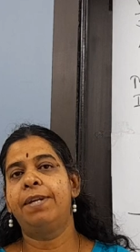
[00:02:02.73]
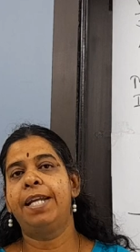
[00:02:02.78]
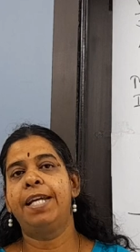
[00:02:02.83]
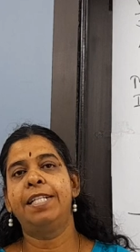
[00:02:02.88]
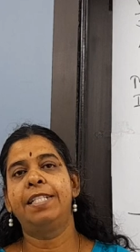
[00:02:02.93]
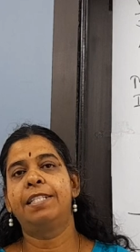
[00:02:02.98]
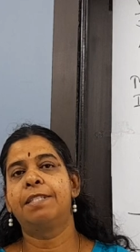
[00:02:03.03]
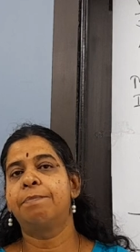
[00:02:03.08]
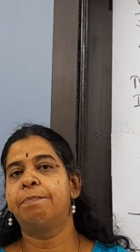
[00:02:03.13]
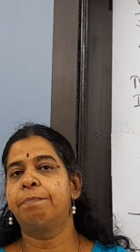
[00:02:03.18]

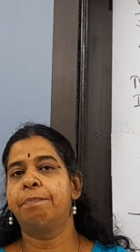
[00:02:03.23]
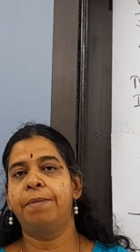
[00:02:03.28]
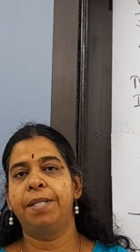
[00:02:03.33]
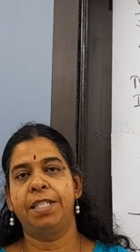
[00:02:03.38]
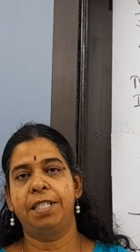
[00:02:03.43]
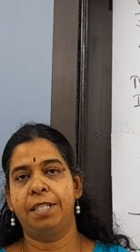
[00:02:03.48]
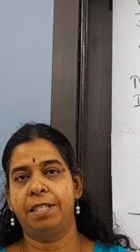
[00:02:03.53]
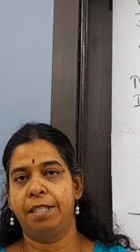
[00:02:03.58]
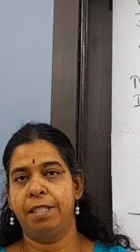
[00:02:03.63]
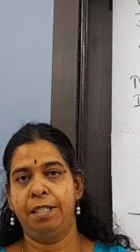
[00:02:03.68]
as
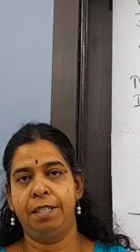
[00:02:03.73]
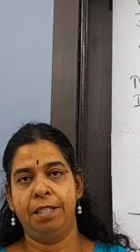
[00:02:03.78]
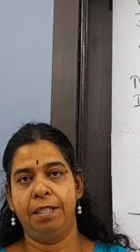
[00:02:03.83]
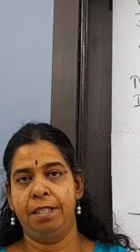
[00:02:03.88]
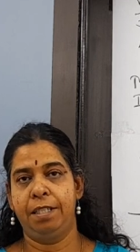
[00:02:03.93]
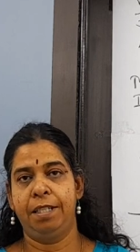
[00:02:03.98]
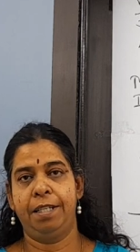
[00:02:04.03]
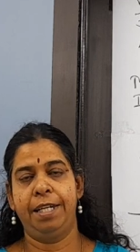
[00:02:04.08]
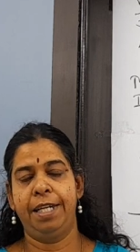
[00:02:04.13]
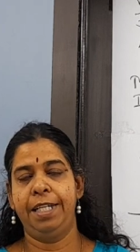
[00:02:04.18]
mental,
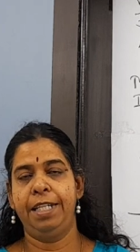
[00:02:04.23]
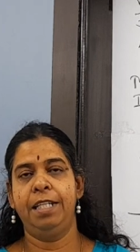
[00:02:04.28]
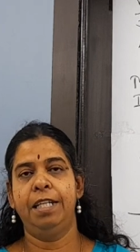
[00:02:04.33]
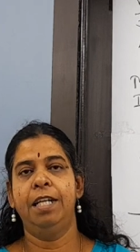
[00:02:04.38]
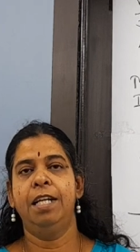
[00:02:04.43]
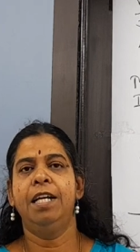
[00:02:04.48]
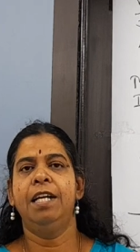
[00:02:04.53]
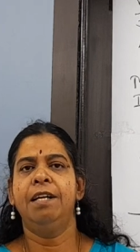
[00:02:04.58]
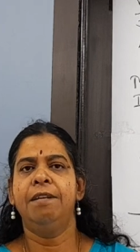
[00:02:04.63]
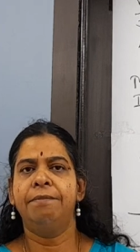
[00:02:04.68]
right?
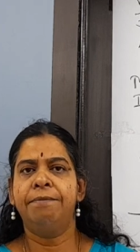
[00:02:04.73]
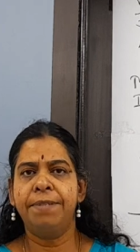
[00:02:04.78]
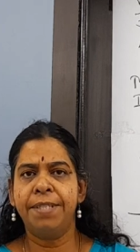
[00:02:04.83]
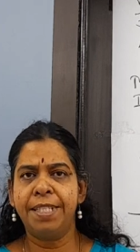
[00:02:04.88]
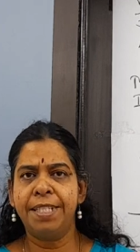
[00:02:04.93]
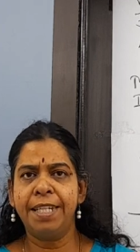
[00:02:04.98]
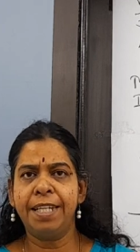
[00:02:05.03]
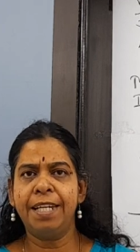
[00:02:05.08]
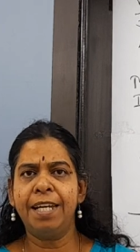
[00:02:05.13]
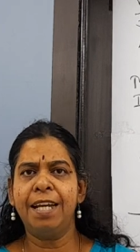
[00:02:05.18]

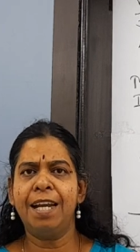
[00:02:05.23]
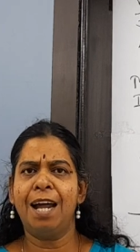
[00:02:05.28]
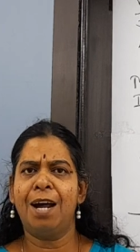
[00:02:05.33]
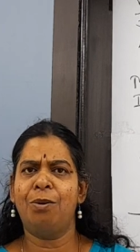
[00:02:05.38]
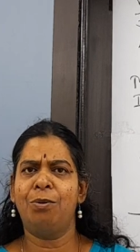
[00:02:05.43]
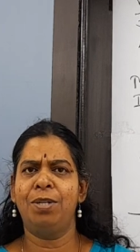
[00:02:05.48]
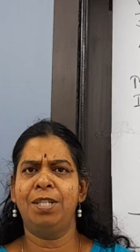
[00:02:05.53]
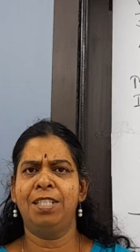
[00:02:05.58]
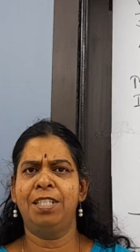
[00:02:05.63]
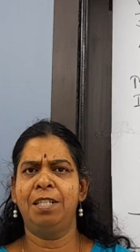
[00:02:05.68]
Physical, how
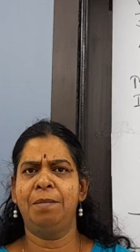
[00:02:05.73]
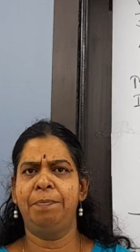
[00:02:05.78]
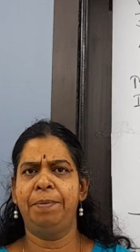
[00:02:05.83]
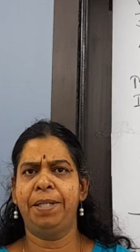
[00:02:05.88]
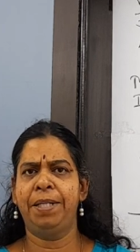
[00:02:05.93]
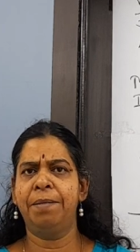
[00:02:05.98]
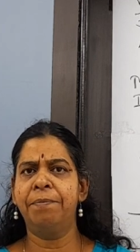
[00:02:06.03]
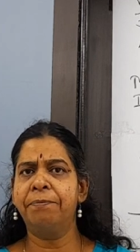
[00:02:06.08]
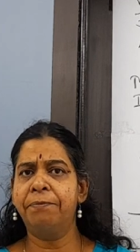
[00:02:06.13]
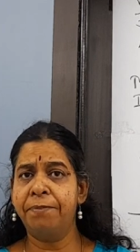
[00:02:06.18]
does it
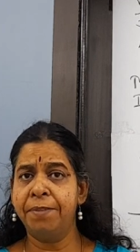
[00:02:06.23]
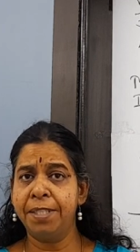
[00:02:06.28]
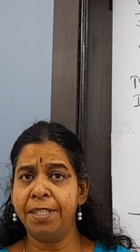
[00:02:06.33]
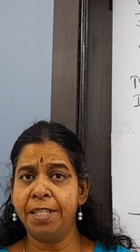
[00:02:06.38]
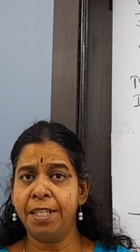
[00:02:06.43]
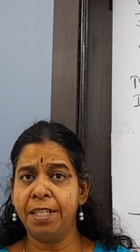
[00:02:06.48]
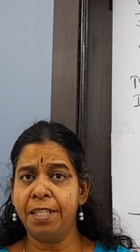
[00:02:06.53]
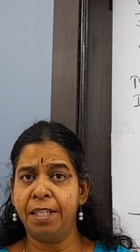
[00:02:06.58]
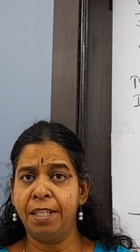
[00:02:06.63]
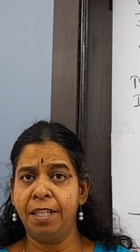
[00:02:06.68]
become
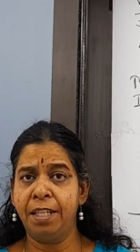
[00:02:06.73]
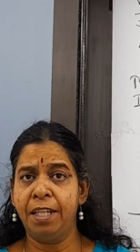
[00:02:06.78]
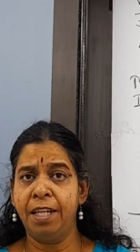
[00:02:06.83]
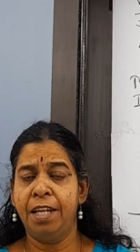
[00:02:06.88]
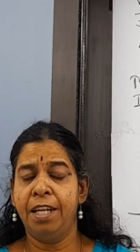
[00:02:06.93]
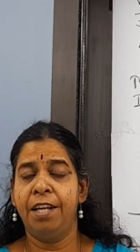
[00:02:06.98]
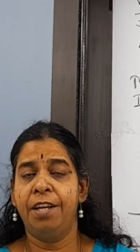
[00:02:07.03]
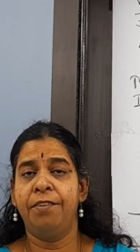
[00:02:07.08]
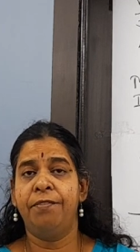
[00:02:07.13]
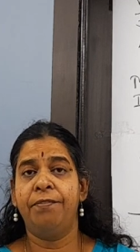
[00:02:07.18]
physical?
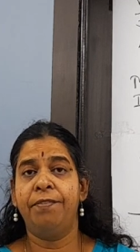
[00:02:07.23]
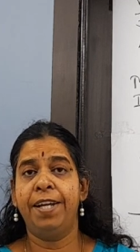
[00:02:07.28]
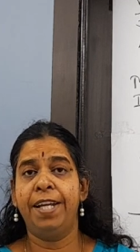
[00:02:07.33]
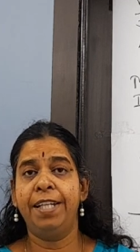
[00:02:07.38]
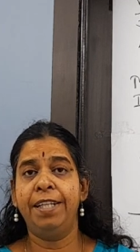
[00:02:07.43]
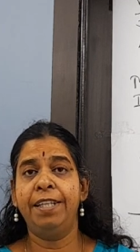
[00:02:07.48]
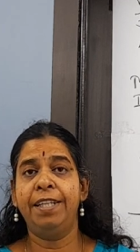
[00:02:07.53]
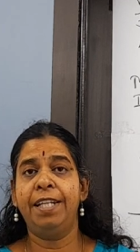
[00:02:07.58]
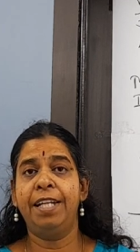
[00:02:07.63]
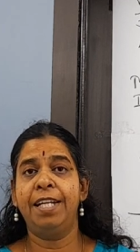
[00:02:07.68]

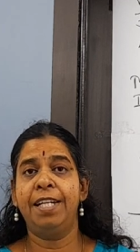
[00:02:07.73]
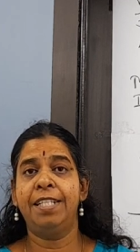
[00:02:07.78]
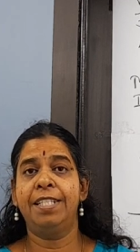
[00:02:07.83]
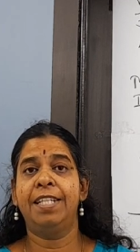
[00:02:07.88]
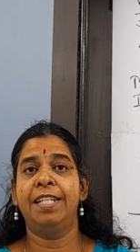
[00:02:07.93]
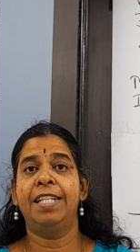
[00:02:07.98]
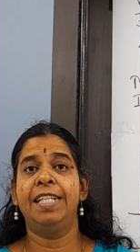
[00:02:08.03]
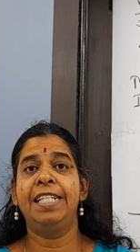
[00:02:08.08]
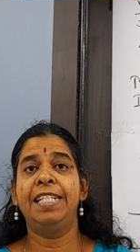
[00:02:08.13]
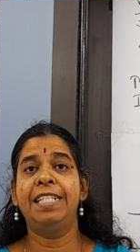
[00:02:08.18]
When there is an
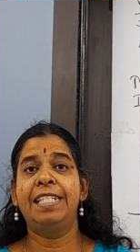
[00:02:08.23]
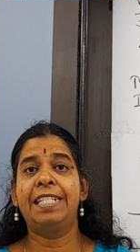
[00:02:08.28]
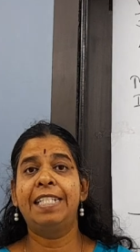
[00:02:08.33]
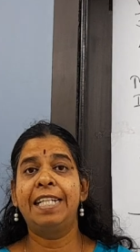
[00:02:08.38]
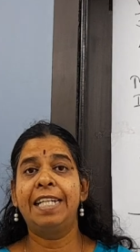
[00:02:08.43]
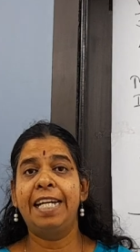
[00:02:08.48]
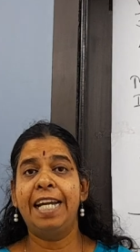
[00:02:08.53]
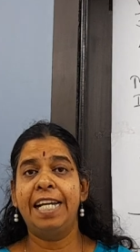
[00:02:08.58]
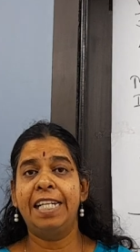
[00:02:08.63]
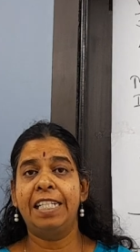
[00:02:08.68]

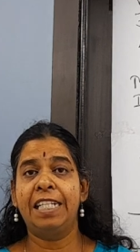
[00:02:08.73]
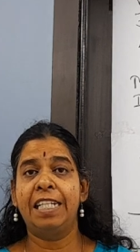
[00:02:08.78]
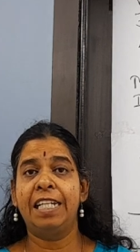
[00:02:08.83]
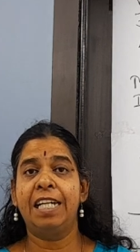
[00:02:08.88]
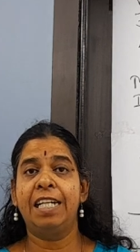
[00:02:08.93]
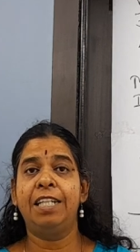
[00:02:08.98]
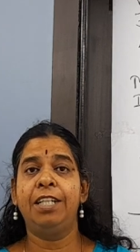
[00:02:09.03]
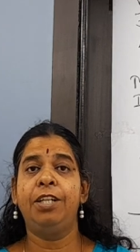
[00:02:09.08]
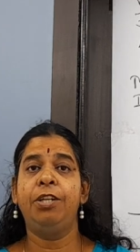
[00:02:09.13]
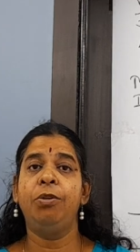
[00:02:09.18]
instigation
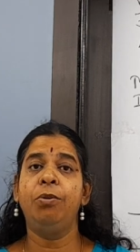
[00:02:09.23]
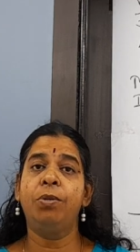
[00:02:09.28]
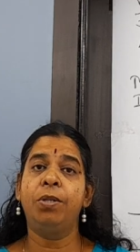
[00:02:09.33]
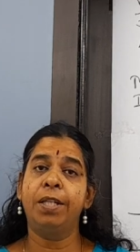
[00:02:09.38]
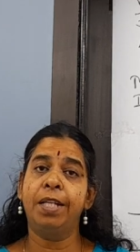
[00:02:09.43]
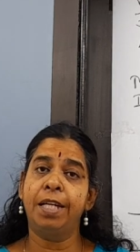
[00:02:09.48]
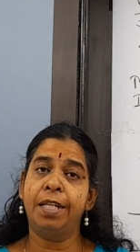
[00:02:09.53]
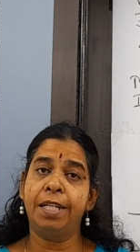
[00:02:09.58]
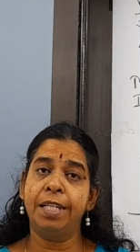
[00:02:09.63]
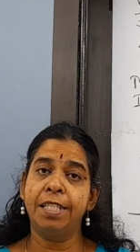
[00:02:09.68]
and due to
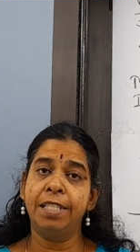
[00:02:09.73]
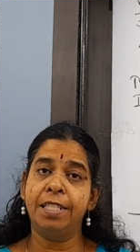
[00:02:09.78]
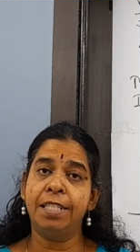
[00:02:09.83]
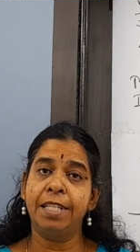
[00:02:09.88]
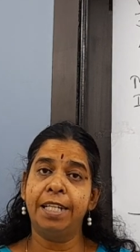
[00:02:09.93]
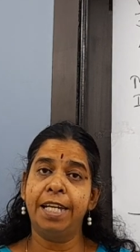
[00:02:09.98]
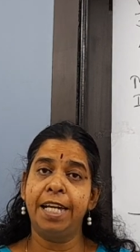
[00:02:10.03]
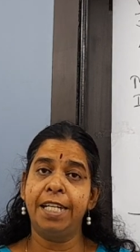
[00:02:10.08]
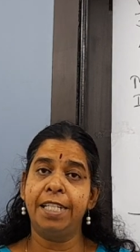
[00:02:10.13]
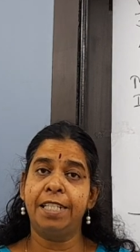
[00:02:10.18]
that
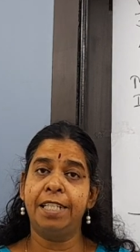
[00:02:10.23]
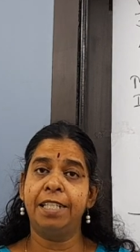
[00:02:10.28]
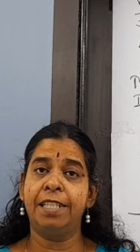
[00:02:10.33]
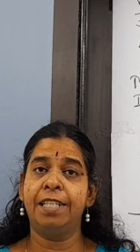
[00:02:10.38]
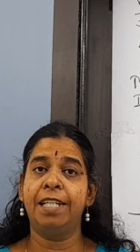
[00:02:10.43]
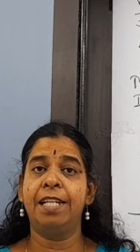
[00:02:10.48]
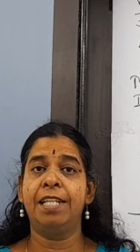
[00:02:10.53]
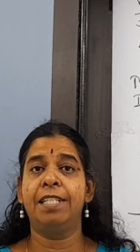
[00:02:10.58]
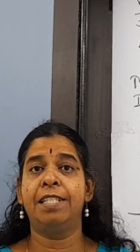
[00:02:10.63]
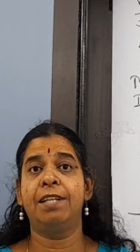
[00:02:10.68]
instigation
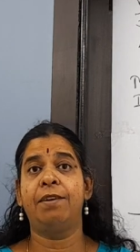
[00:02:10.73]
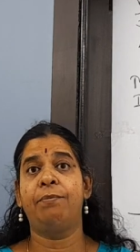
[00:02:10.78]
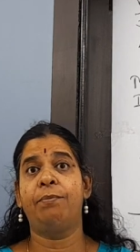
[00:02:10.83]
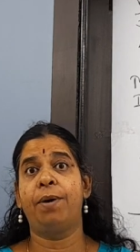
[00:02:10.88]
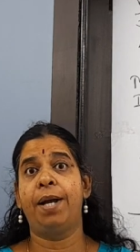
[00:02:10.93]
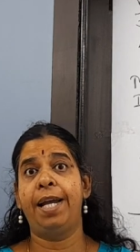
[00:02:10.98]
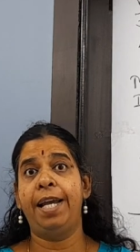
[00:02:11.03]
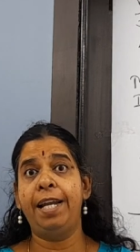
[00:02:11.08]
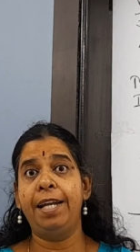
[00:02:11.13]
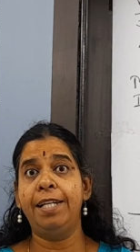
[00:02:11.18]
there is a
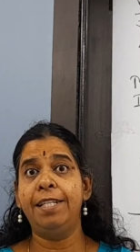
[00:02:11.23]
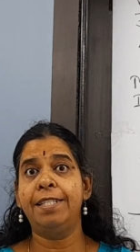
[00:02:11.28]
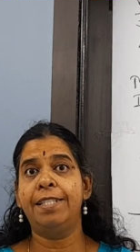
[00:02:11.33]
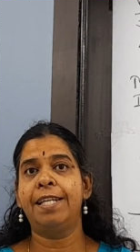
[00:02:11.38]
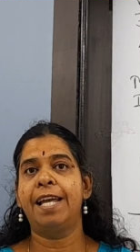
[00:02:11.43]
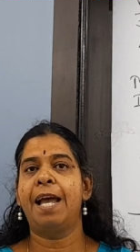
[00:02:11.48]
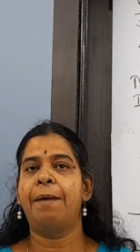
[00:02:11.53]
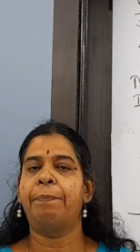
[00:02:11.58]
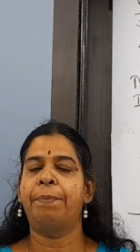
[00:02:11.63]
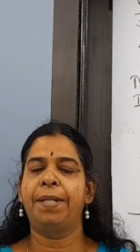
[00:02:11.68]
violence
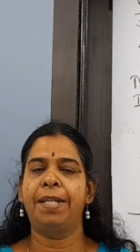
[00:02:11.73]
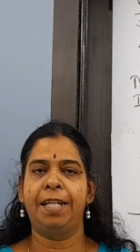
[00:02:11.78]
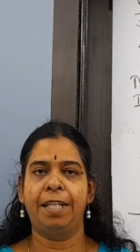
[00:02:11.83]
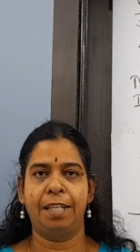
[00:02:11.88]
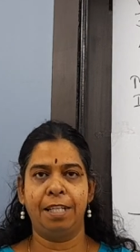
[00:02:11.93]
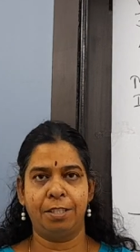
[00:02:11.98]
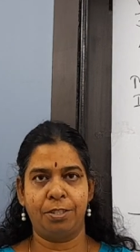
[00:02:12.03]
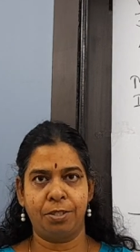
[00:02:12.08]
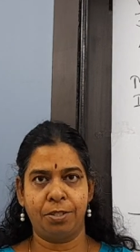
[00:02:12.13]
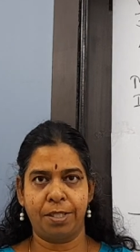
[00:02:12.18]
happening in the
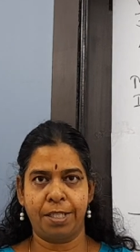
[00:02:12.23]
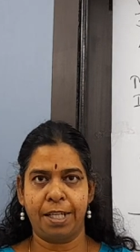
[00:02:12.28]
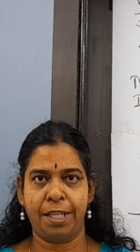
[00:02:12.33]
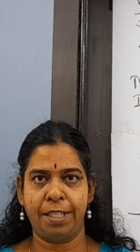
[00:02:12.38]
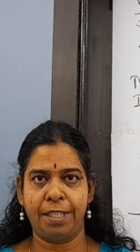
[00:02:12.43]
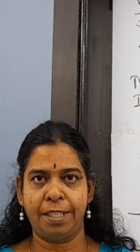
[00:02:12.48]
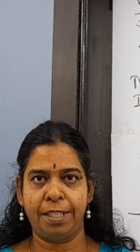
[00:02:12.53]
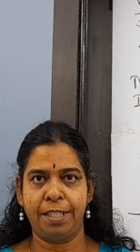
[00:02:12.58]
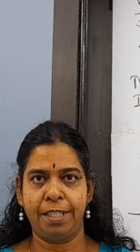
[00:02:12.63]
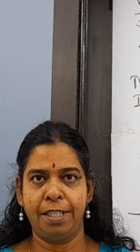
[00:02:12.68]

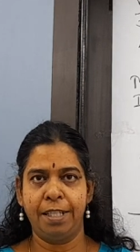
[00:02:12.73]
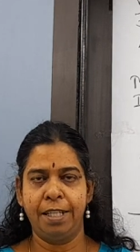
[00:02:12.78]
society,